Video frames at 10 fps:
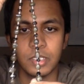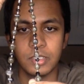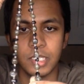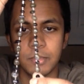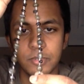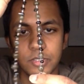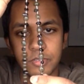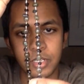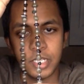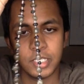
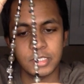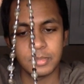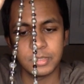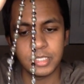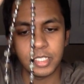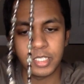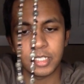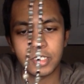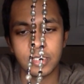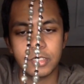labradorite, it's obsidian,
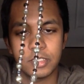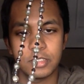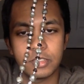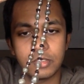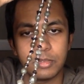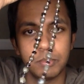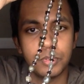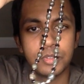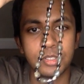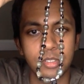and this is
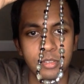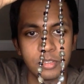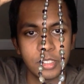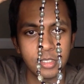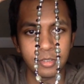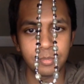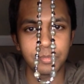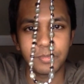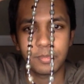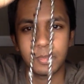moonstone here.
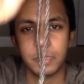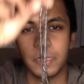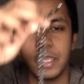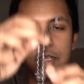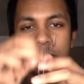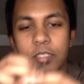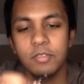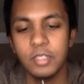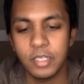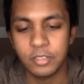And I
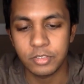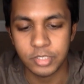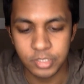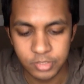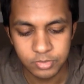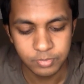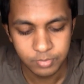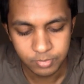love the energies.